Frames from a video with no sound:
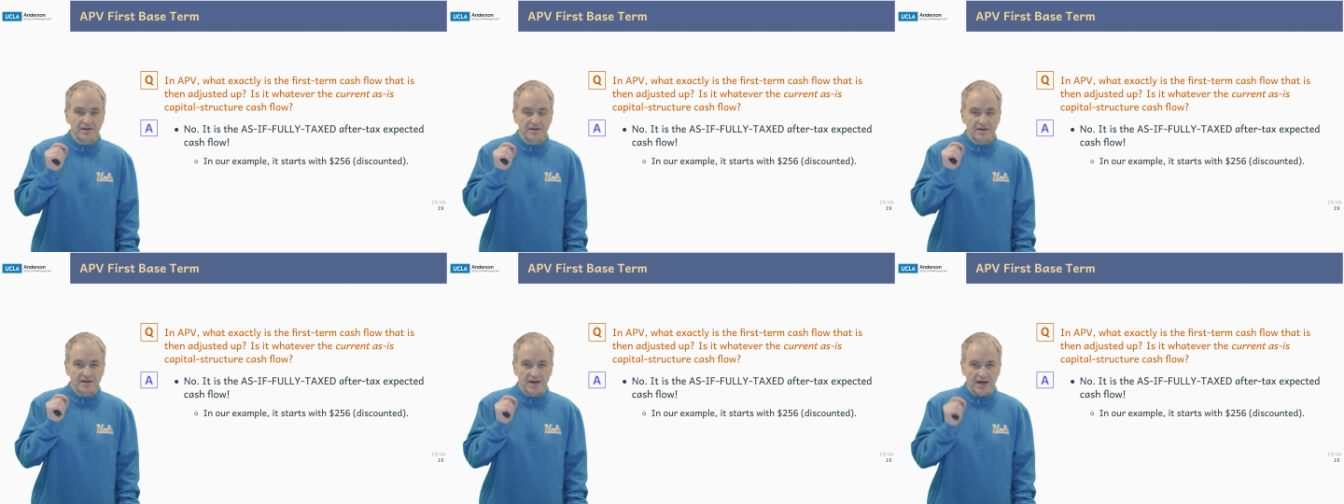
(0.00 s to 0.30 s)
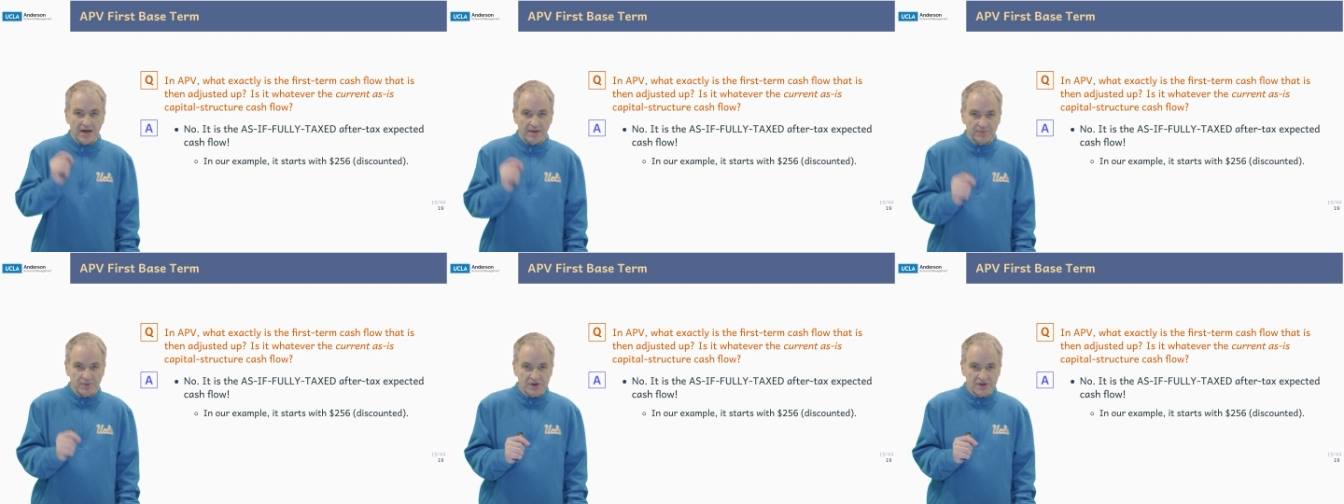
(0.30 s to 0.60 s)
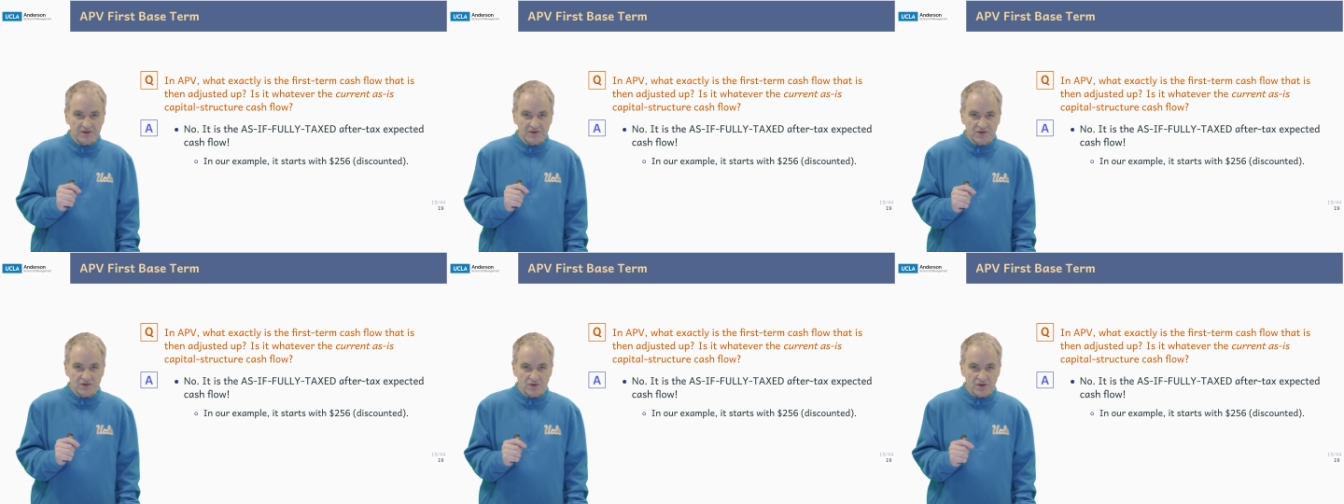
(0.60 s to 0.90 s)

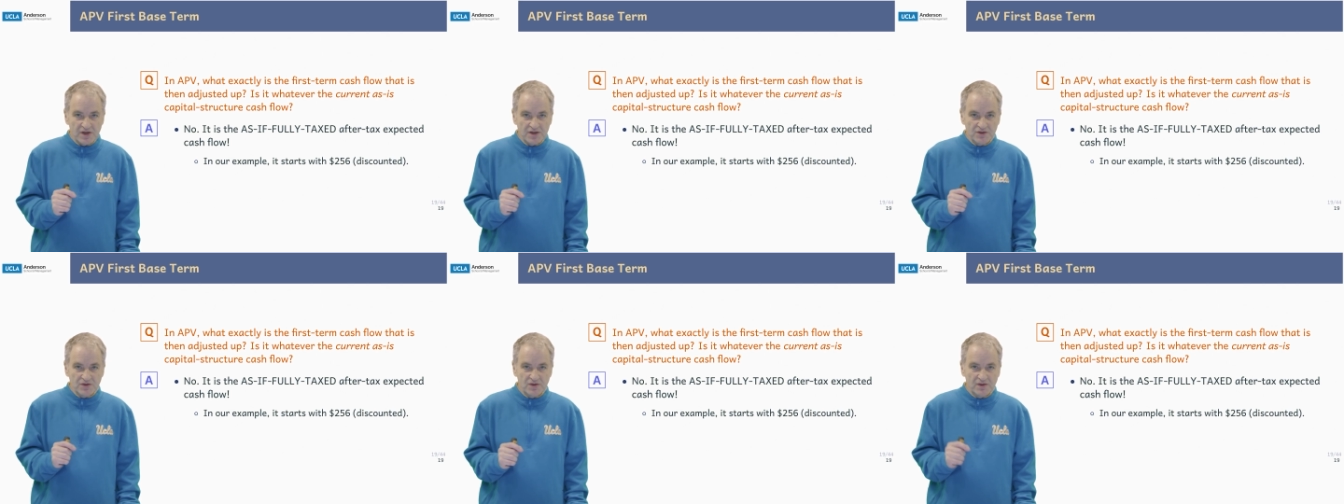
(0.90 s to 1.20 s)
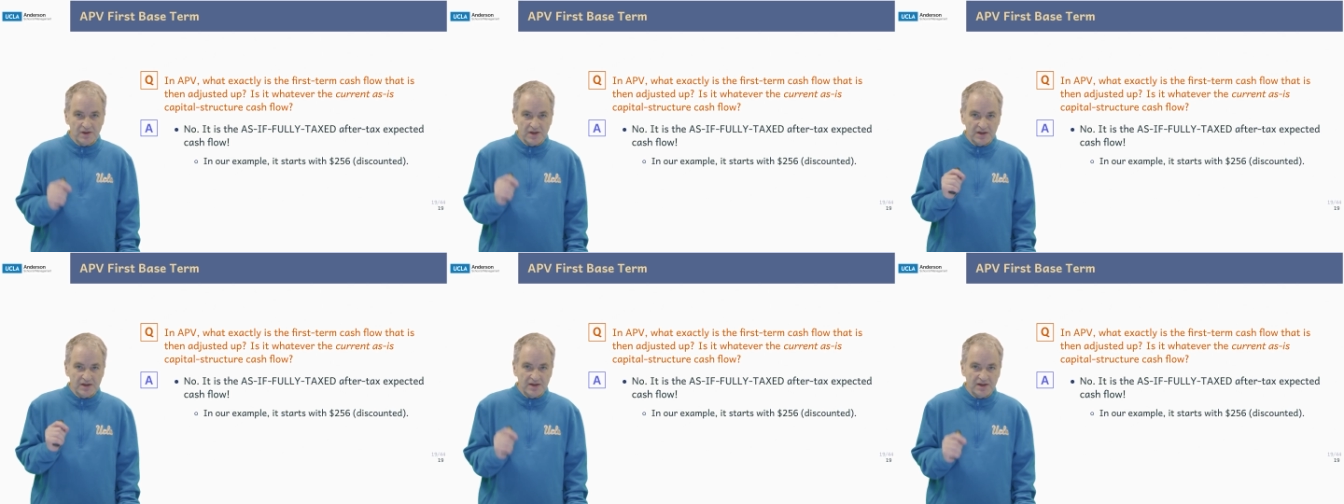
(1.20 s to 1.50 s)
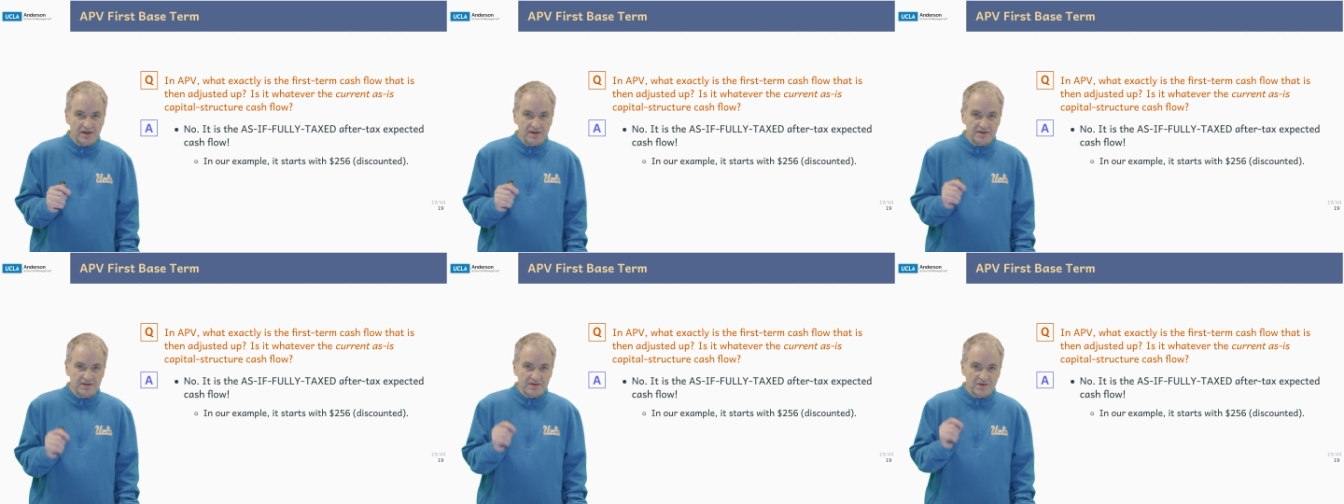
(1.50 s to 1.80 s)
capital structure that
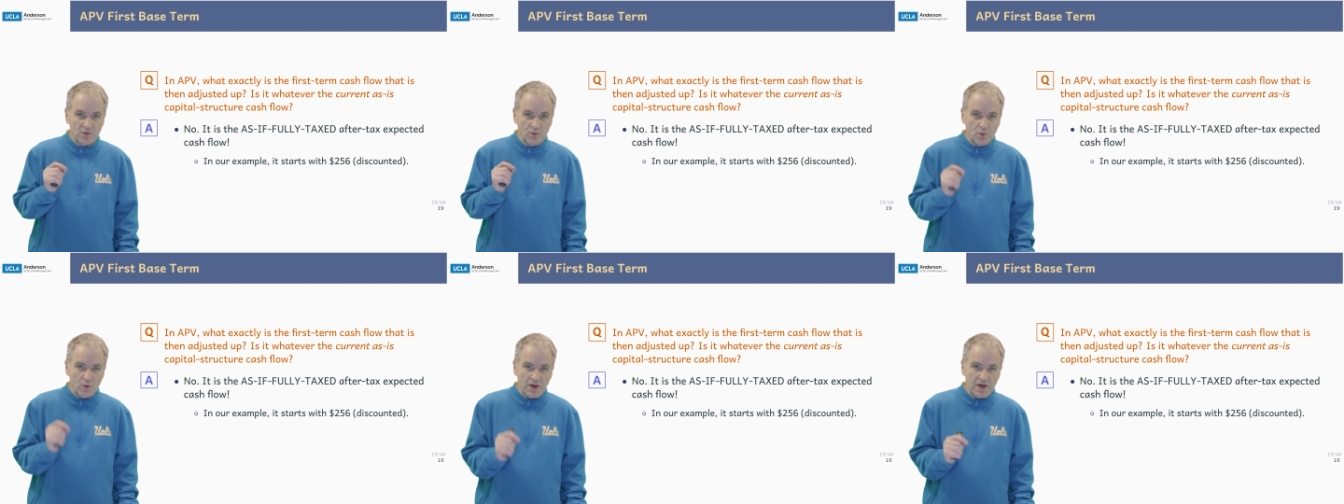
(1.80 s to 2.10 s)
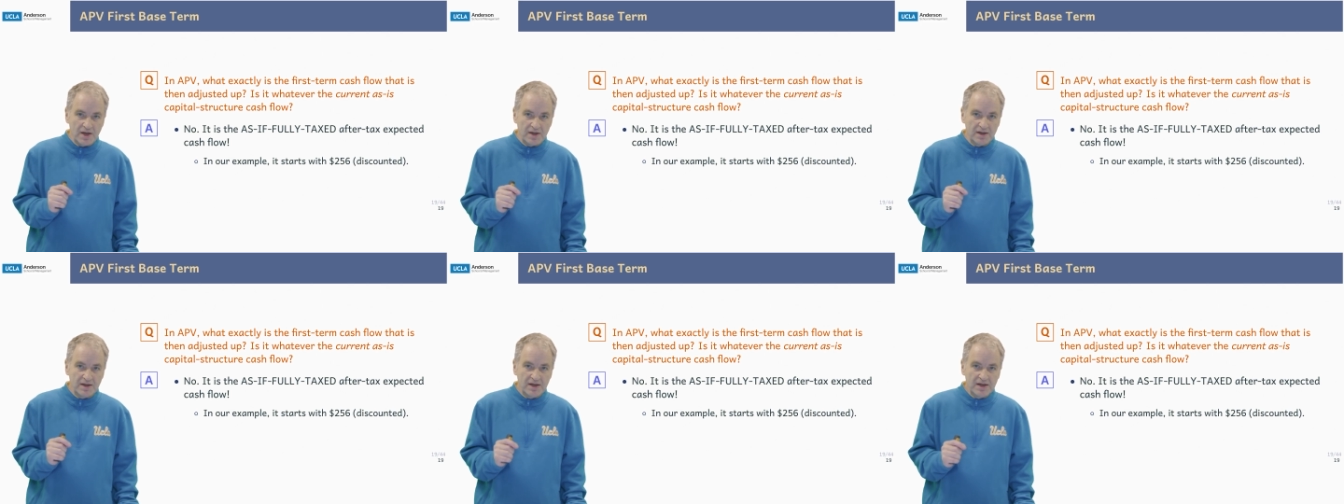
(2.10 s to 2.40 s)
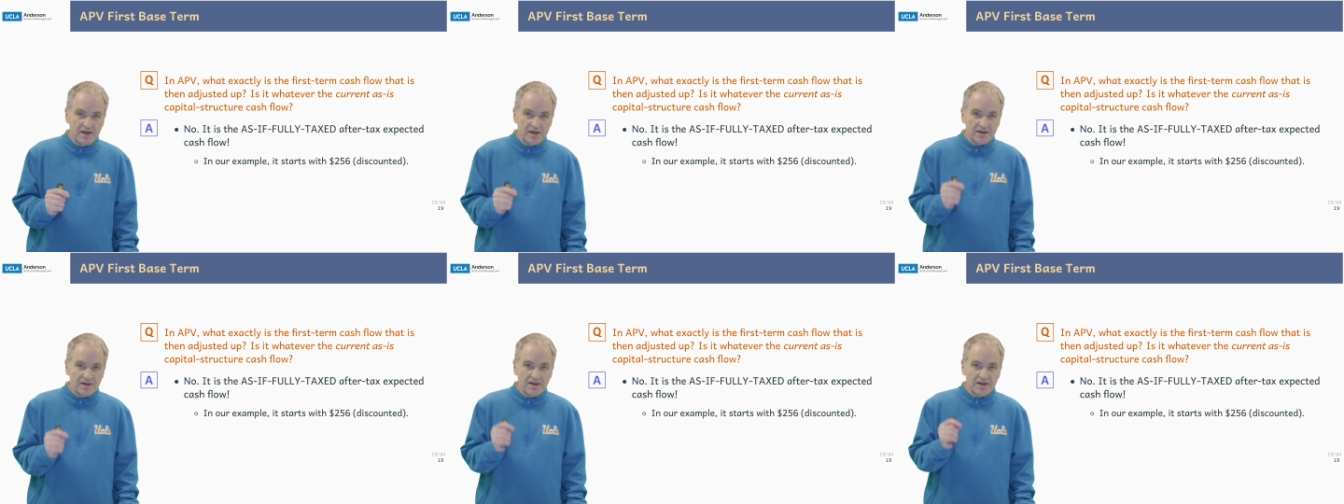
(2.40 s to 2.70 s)
is the one
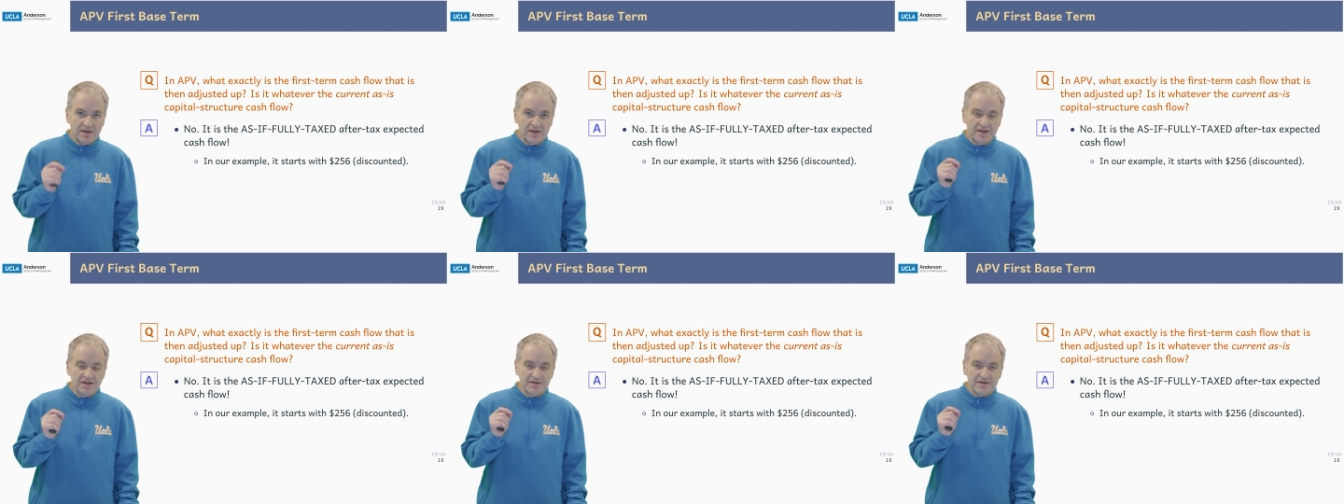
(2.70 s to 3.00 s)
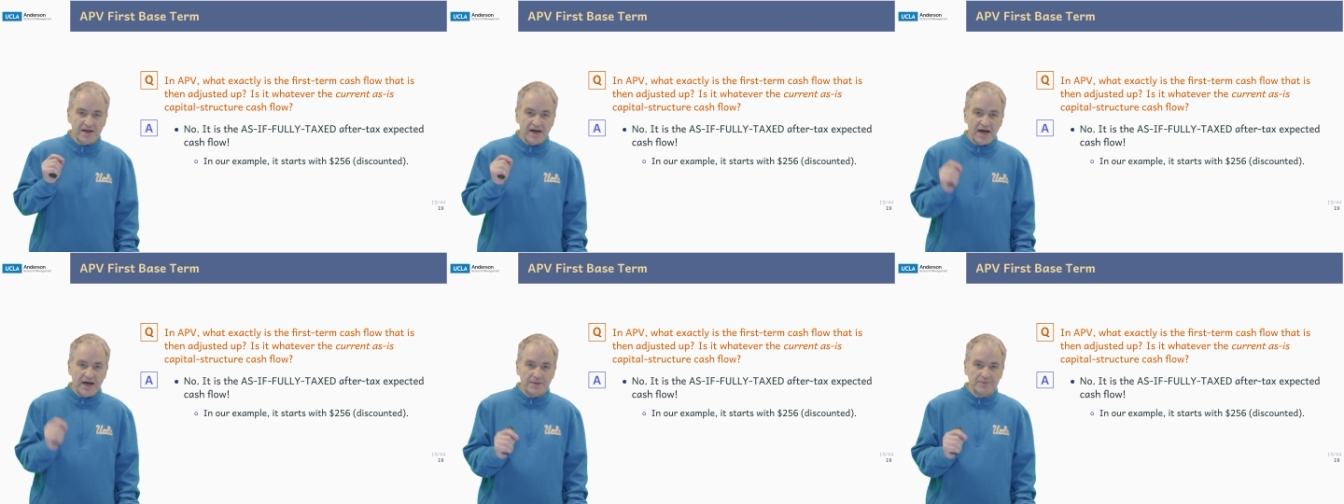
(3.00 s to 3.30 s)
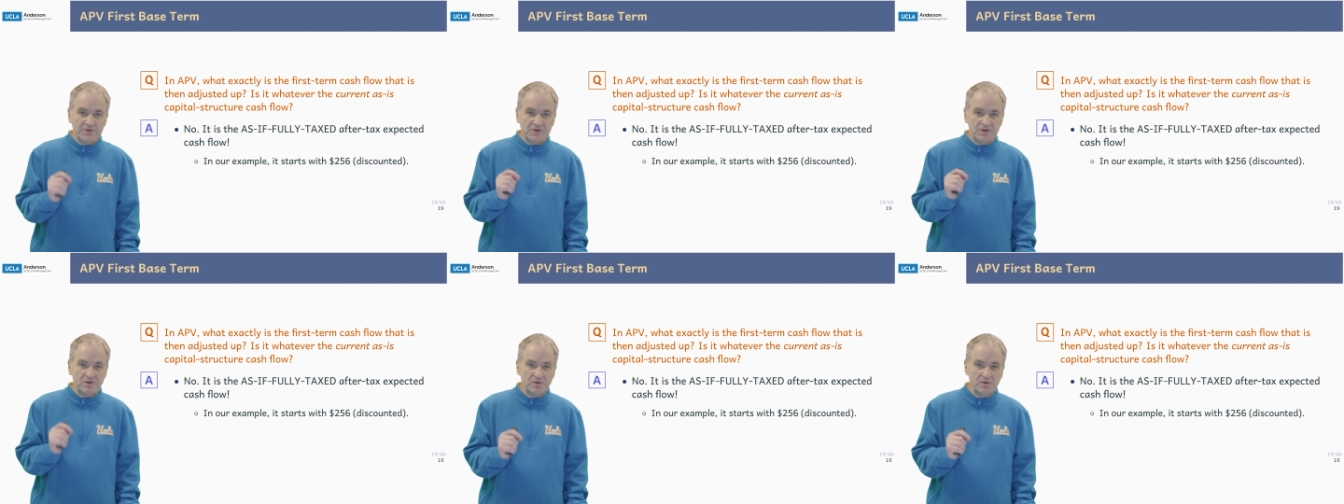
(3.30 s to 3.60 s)
that has
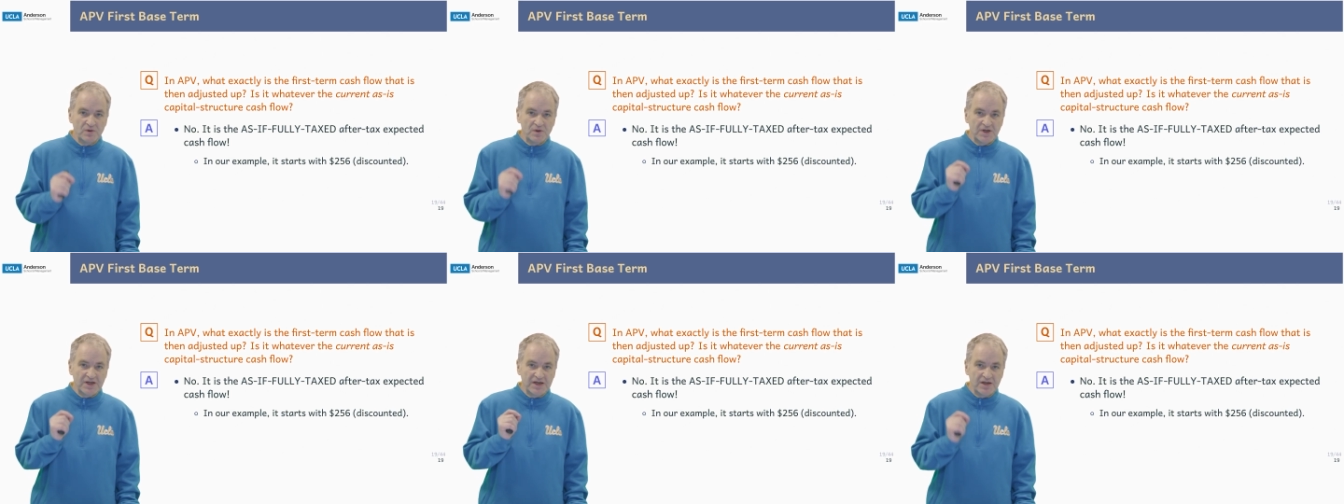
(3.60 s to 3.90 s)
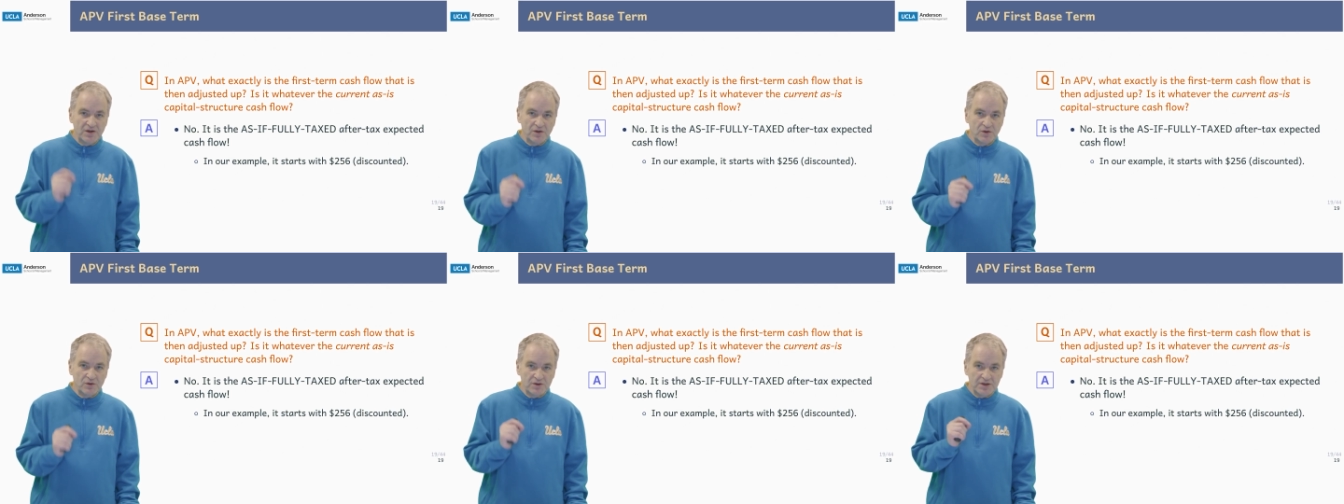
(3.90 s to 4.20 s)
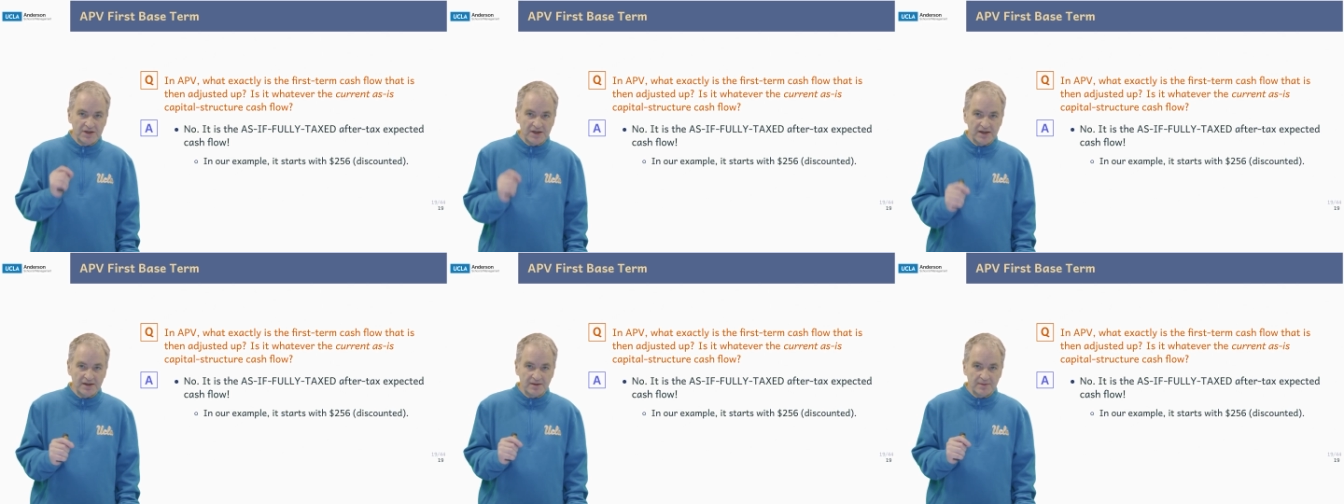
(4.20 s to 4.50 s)
absolutely no
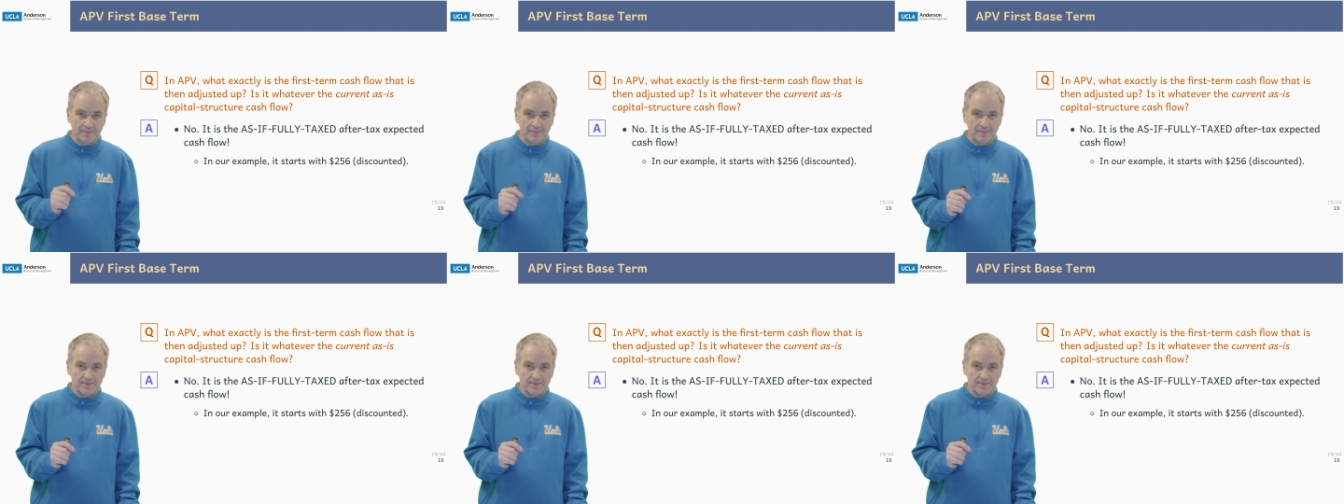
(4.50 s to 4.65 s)
debt.